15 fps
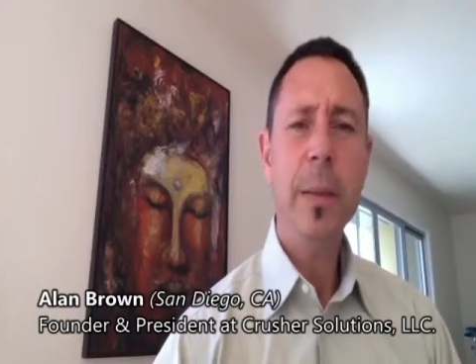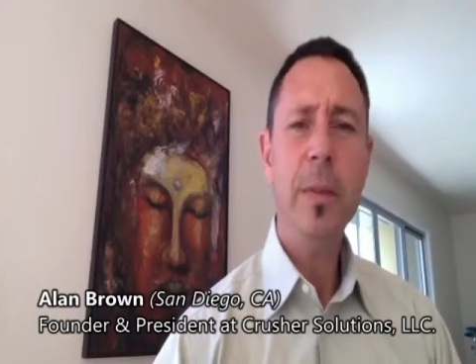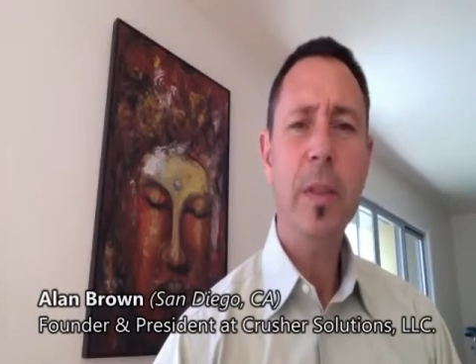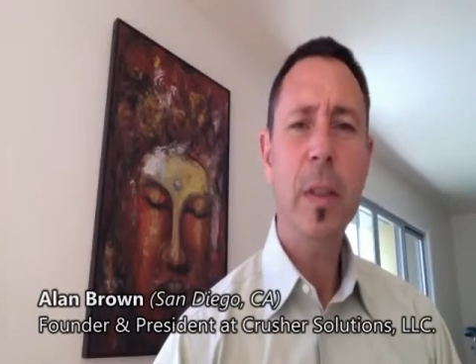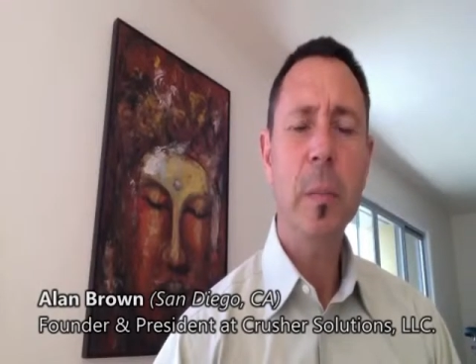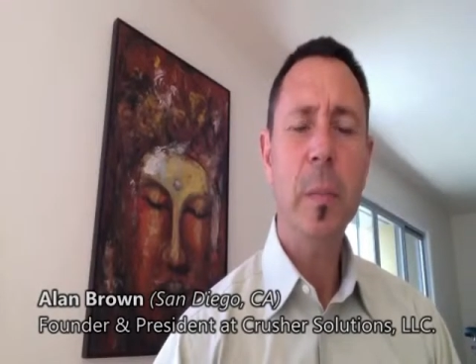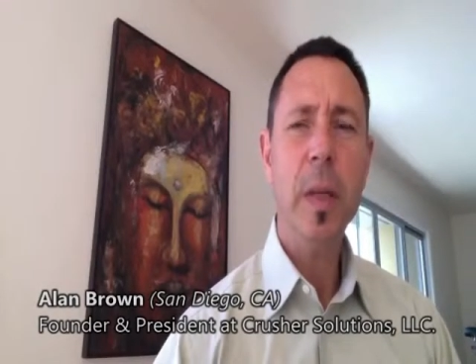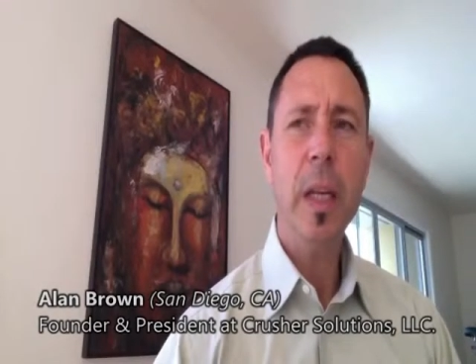
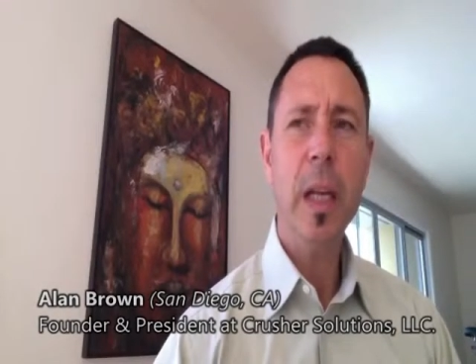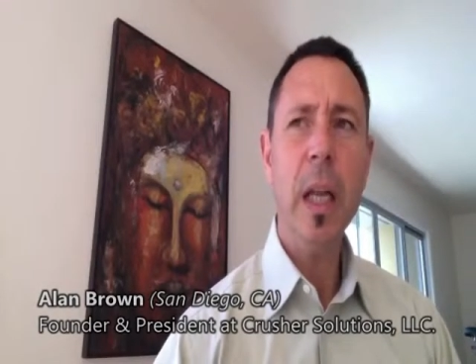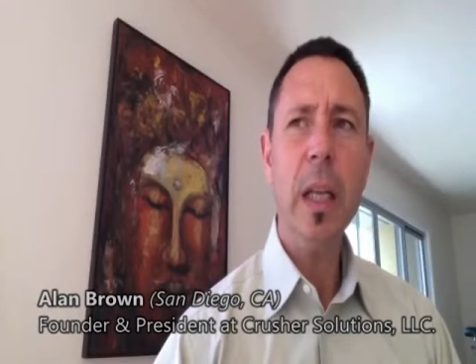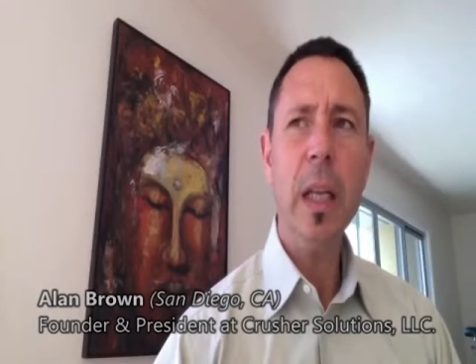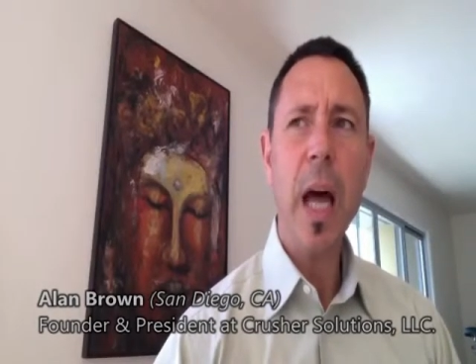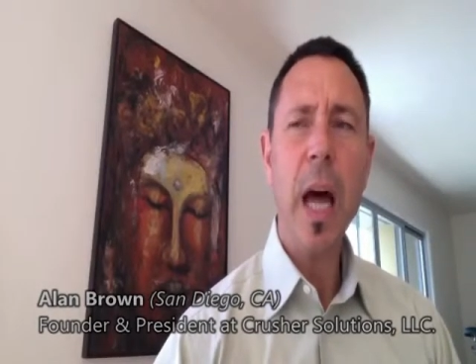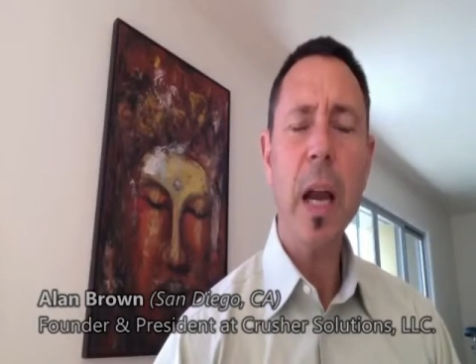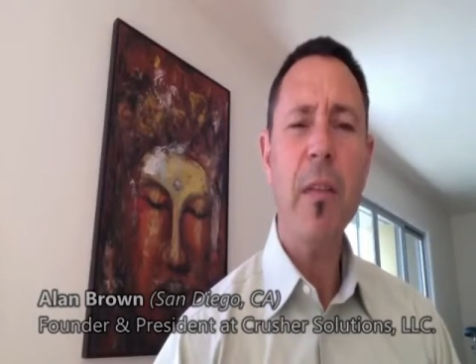seems to be
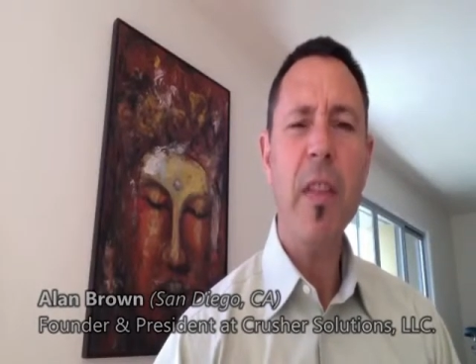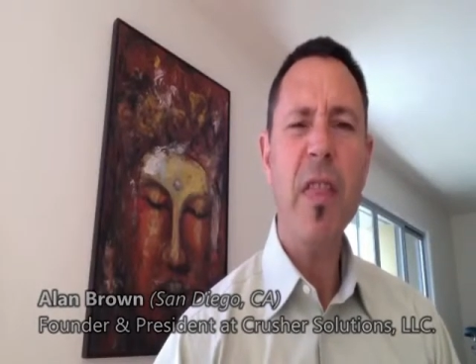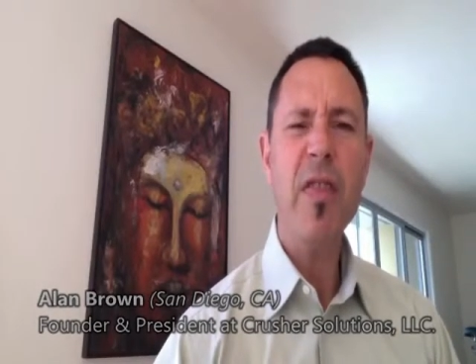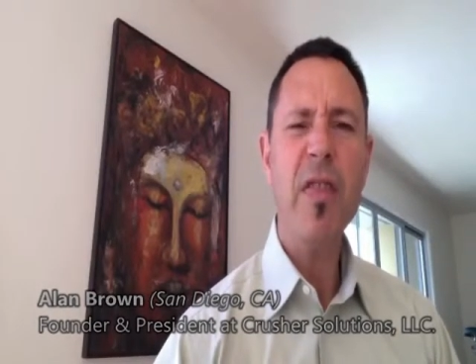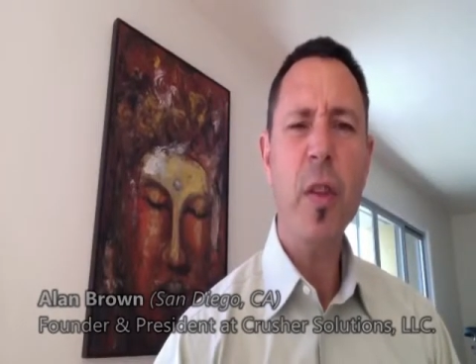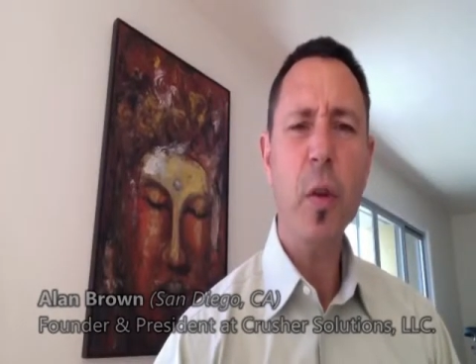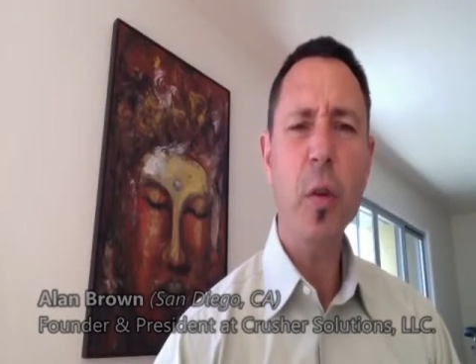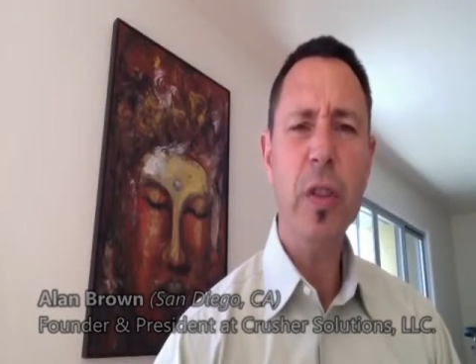a lot of
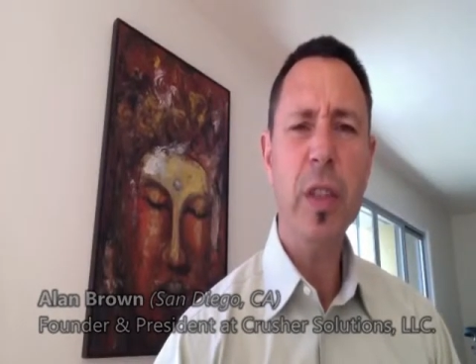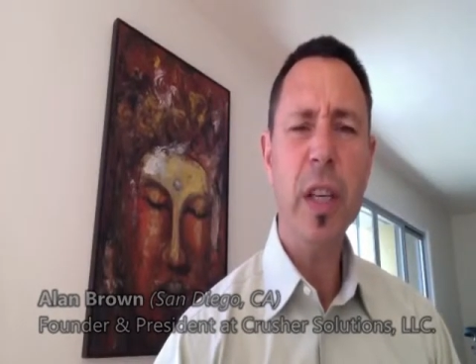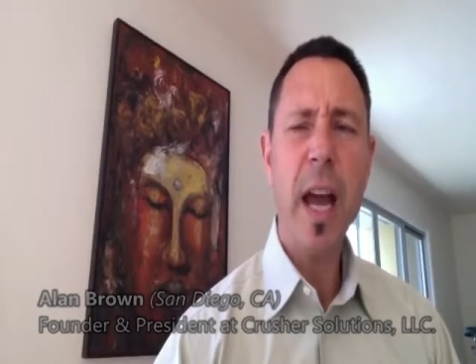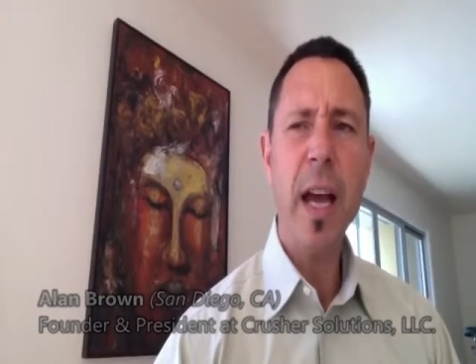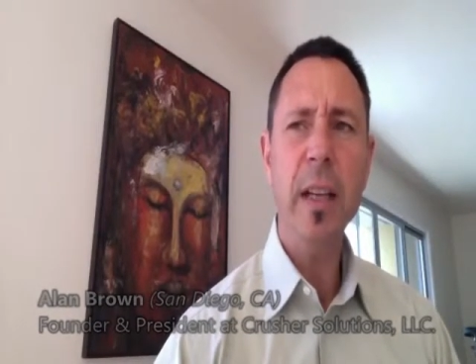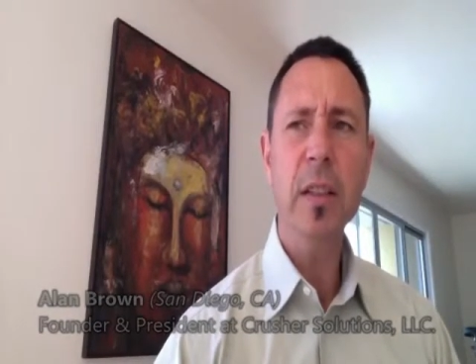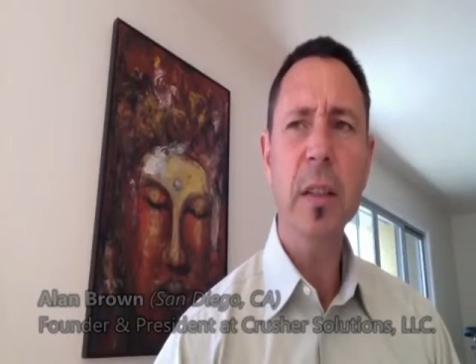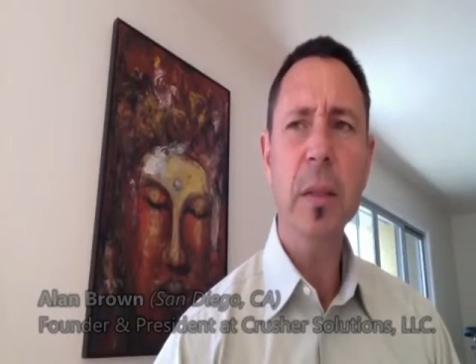
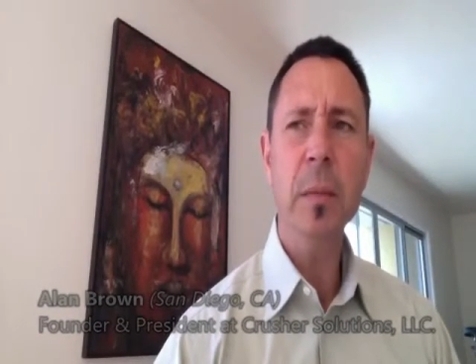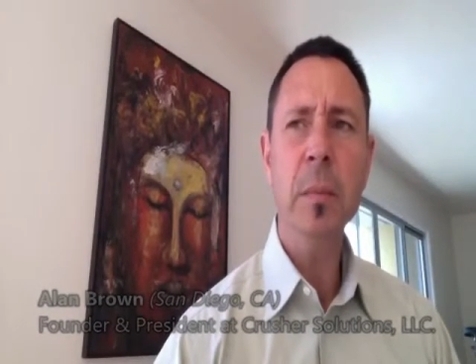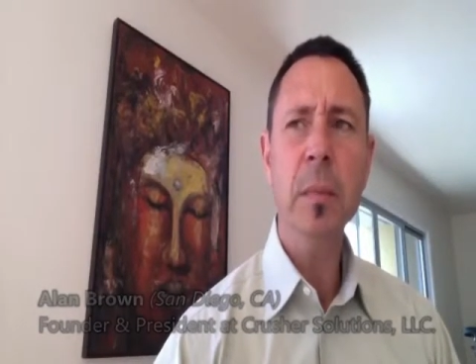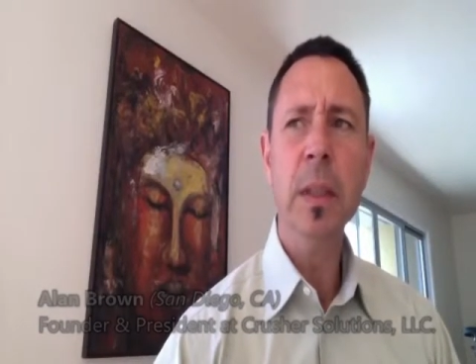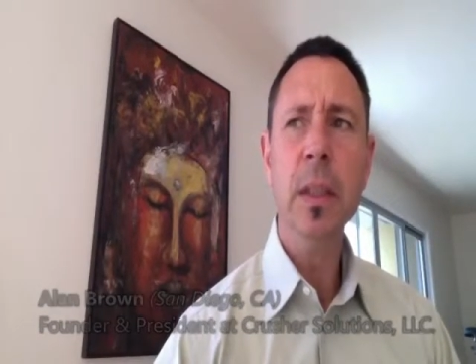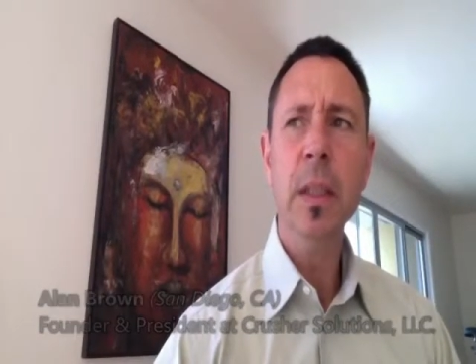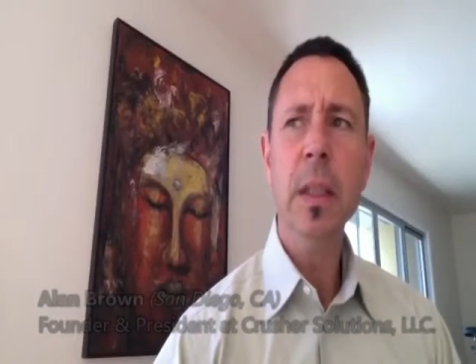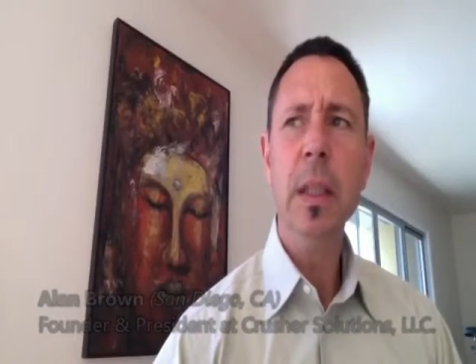
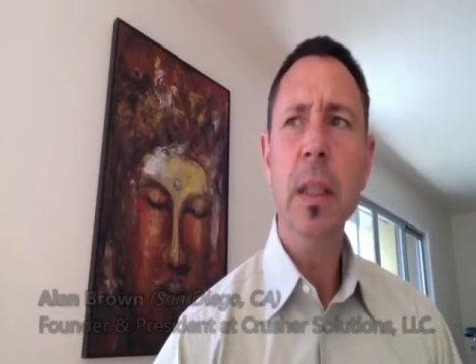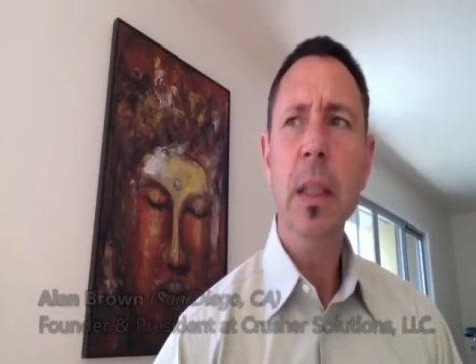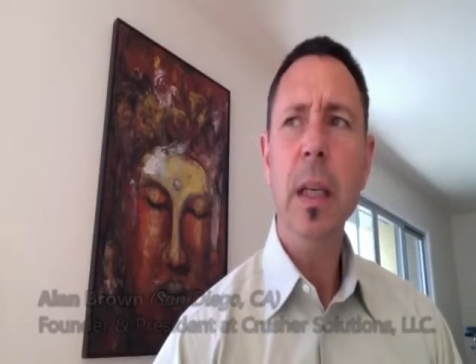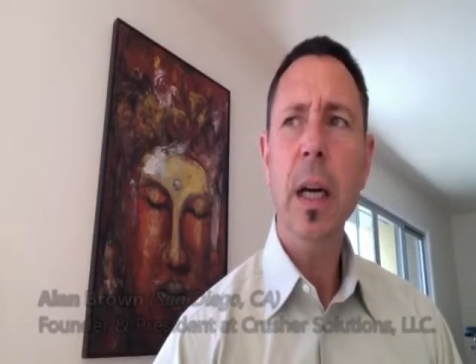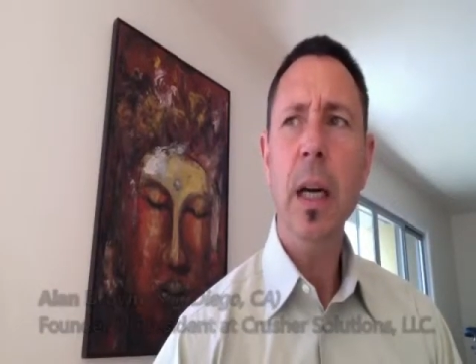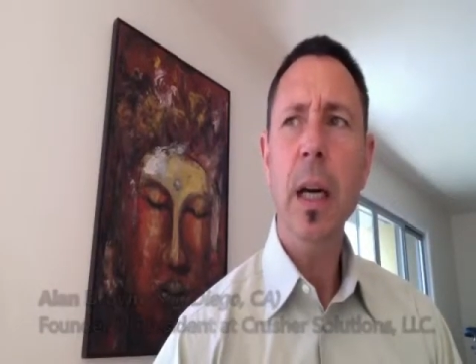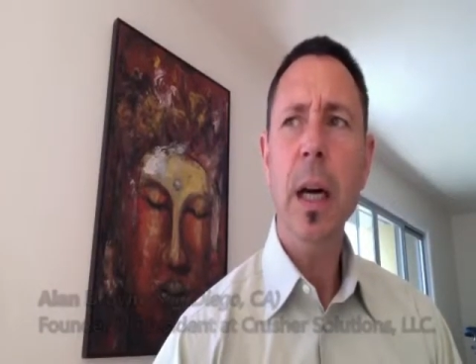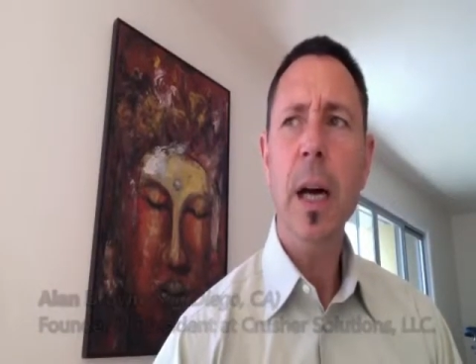enthusiasm
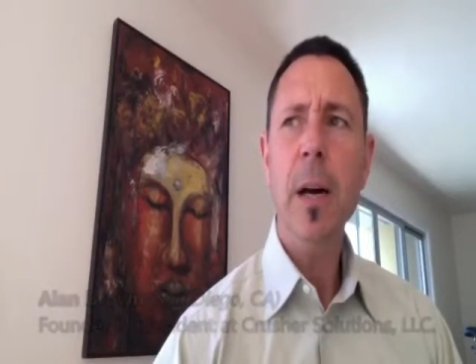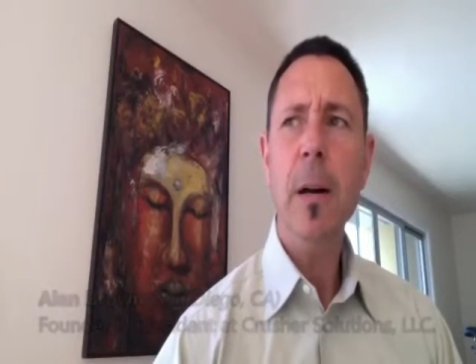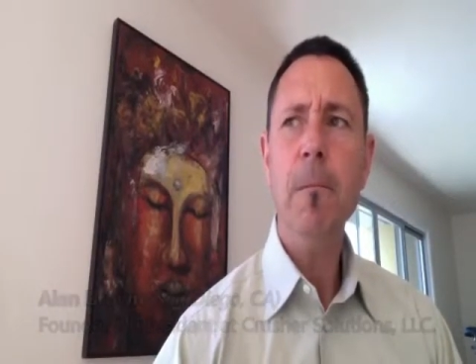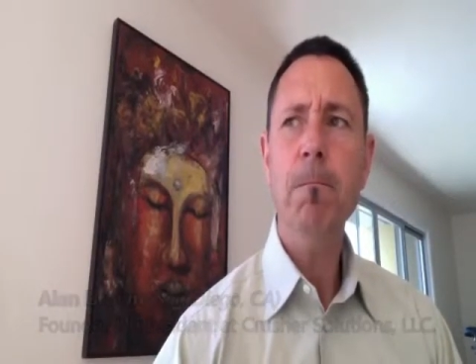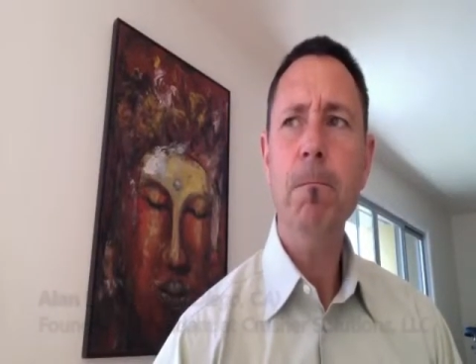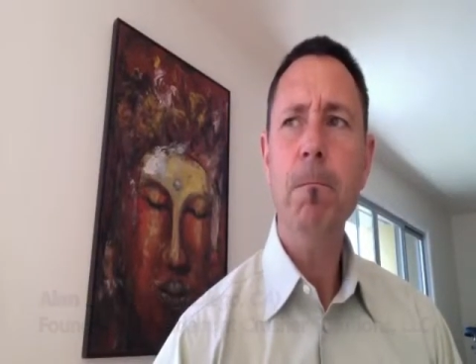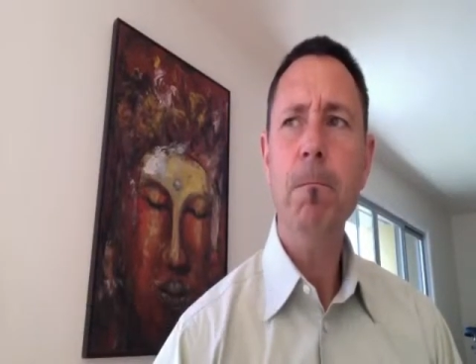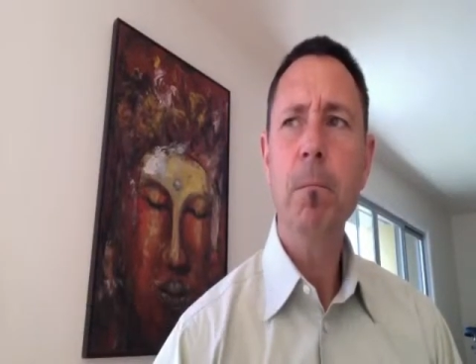
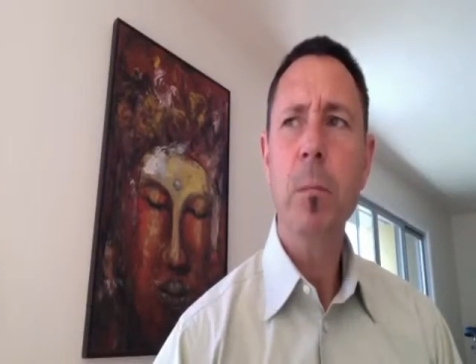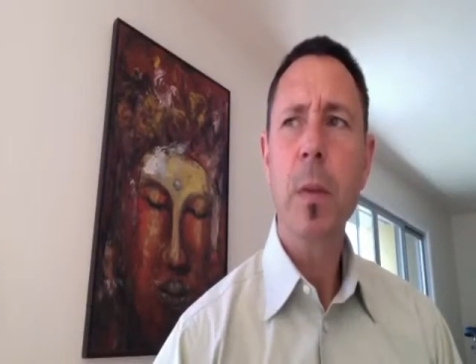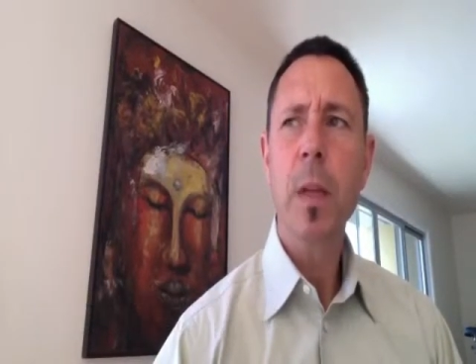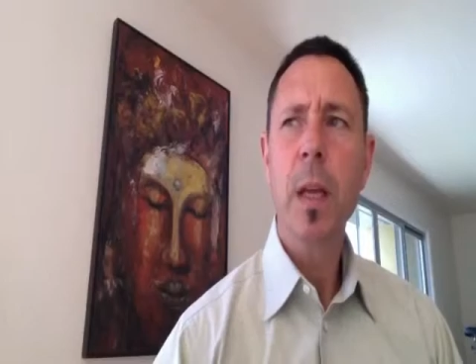and